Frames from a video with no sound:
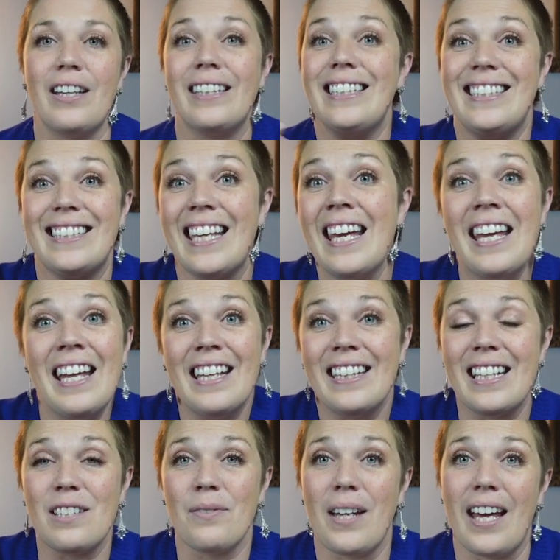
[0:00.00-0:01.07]
At least
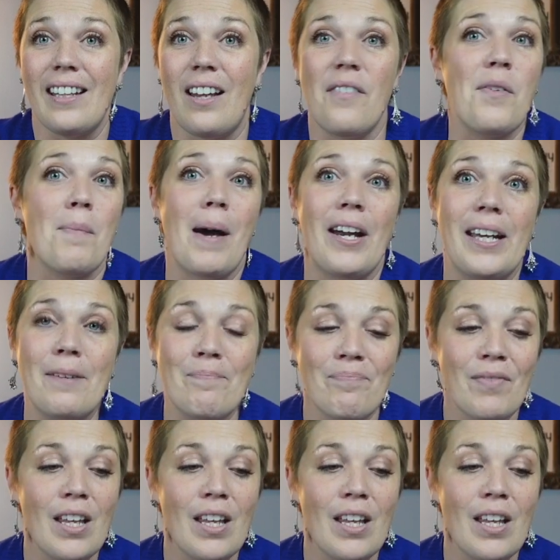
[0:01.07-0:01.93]
that's what I love about it.